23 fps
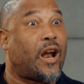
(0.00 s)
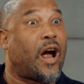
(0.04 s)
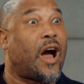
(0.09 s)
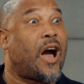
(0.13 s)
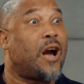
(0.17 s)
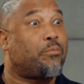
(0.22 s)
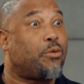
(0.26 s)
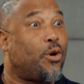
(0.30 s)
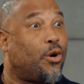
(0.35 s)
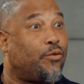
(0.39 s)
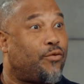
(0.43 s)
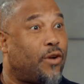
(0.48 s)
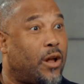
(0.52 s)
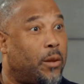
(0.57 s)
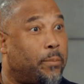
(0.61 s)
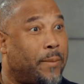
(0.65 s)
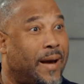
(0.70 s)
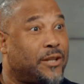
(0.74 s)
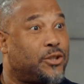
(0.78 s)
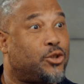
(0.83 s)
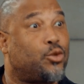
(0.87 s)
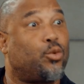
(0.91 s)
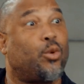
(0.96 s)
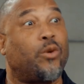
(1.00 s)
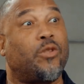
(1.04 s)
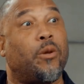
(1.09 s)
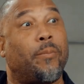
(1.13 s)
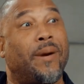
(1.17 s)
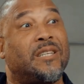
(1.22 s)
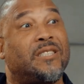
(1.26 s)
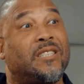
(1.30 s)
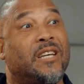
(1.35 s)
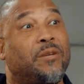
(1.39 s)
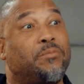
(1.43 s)
high-profile match, two of the
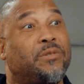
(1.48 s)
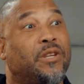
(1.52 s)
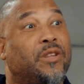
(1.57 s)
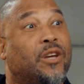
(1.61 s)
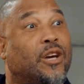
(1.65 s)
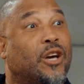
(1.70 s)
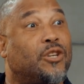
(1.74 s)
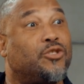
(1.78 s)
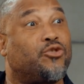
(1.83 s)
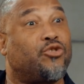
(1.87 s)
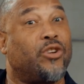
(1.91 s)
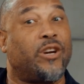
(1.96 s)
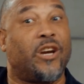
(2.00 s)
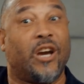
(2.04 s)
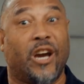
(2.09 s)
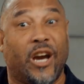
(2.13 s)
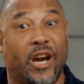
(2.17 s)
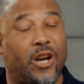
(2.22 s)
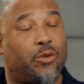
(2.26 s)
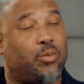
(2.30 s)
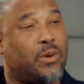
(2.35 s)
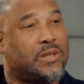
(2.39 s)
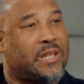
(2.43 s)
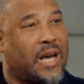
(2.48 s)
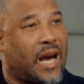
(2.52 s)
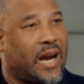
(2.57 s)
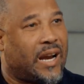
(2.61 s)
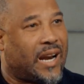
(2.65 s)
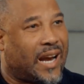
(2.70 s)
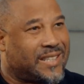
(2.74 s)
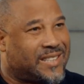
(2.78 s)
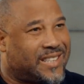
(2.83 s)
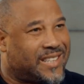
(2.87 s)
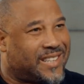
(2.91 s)
best teams in the country. It was
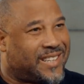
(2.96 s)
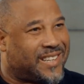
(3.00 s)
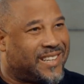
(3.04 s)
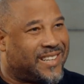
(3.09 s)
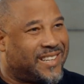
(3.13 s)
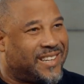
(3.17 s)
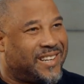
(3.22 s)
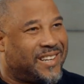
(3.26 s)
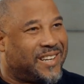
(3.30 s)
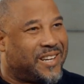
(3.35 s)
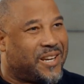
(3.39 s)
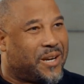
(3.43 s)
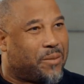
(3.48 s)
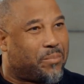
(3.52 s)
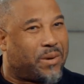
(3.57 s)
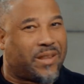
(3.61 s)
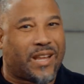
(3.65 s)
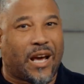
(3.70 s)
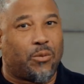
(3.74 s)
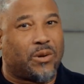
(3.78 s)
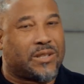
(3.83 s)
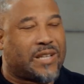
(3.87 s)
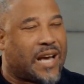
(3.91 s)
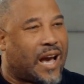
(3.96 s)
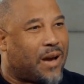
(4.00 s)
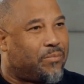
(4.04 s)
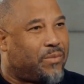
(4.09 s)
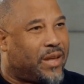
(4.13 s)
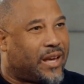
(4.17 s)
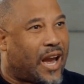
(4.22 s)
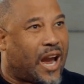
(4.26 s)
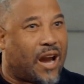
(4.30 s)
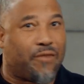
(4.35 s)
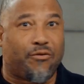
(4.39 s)
highlighted. But that was
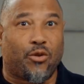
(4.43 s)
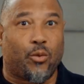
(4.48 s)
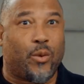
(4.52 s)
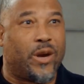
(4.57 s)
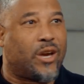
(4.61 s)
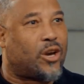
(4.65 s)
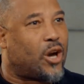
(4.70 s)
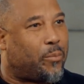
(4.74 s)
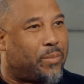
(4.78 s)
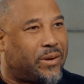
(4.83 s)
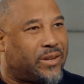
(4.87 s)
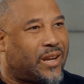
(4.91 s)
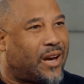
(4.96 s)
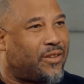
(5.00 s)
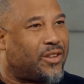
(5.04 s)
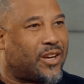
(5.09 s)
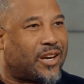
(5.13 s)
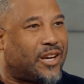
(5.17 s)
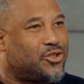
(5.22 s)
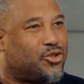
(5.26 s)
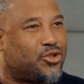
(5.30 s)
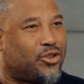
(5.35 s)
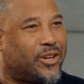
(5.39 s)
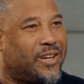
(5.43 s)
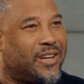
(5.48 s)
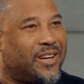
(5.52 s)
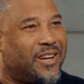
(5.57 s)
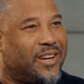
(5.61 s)
happening every week up and down the country.